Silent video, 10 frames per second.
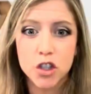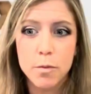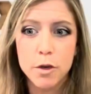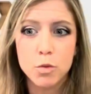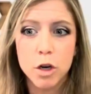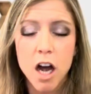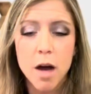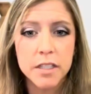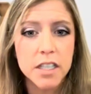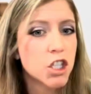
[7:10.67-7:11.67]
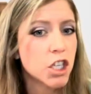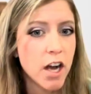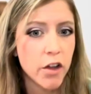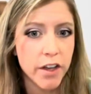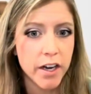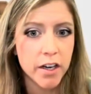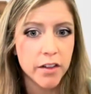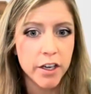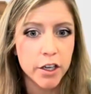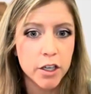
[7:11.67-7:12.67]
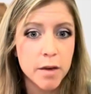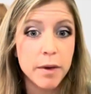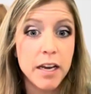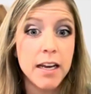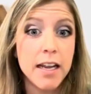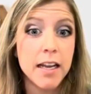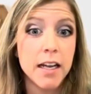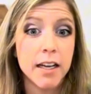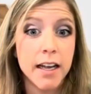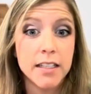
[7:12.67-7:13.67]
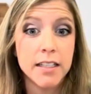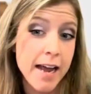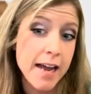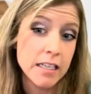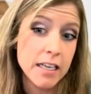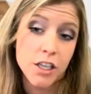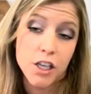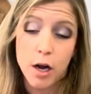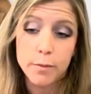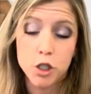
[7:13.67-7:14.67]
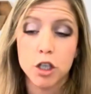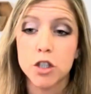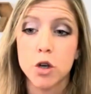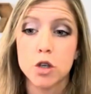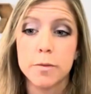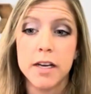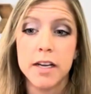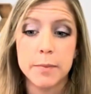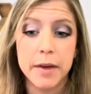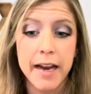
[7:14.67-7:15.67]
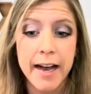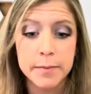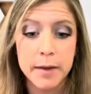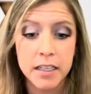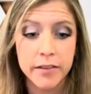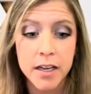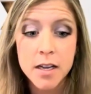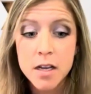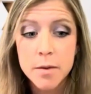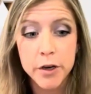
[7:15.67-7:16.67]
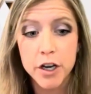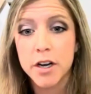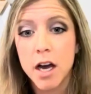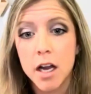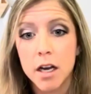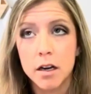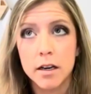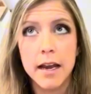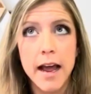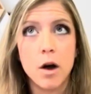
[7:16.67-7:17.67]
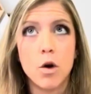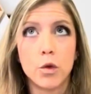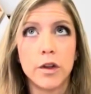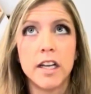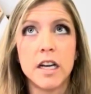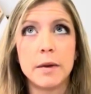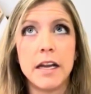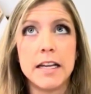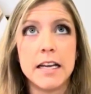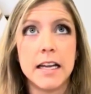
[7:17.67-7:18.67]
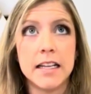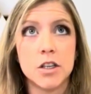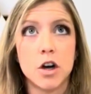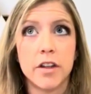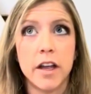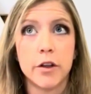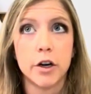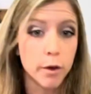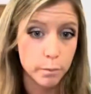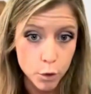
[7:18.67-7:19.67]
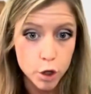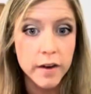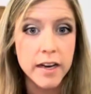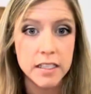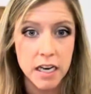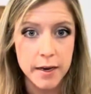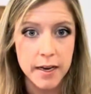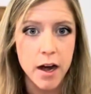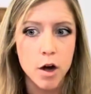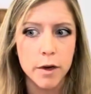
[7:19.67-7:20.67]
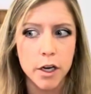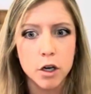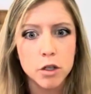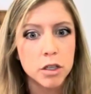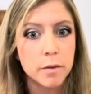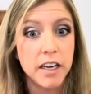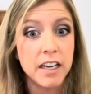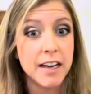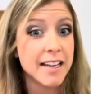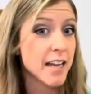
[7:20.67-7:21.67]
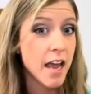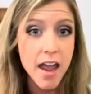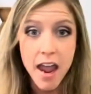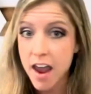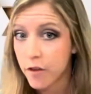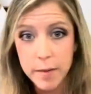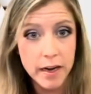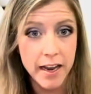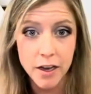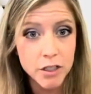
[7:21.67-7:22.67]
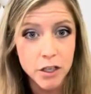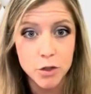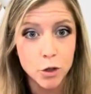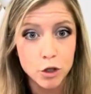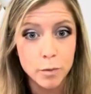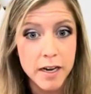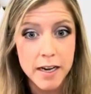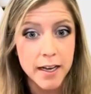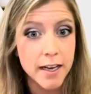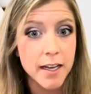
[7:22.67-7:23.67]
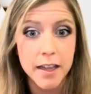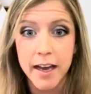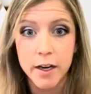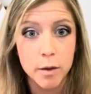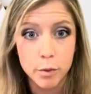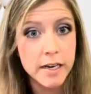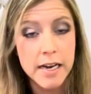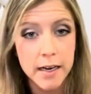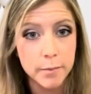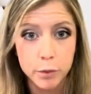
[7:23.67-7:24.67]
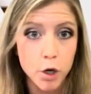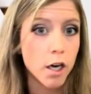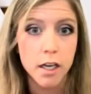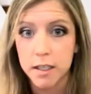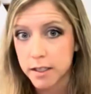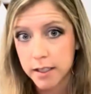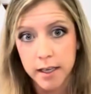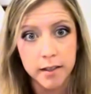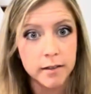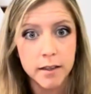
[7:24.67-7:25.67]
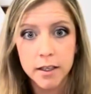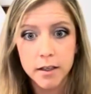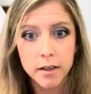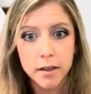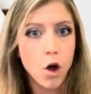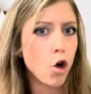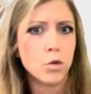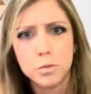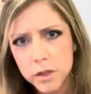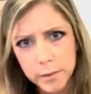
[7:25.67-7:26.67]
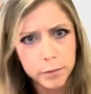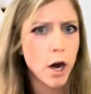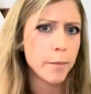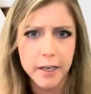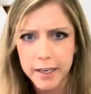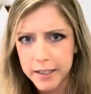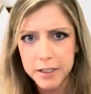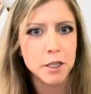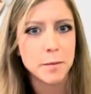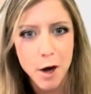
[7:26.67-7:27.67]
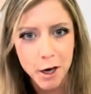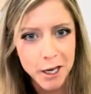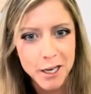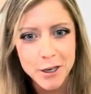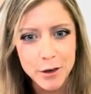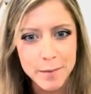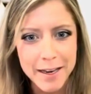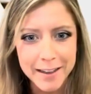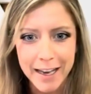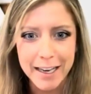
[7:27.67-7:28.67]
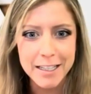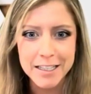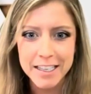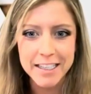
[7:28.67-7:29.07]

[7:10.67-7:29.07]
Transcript: so much more competition out there that you're competing against, and I'm sure social media is a big aspect of it, but you're not now only competing against all the other movies coming out, but you're also competing against everybody else on social media that are bringing products and homes and properties to the market. You know what I mean? Like it's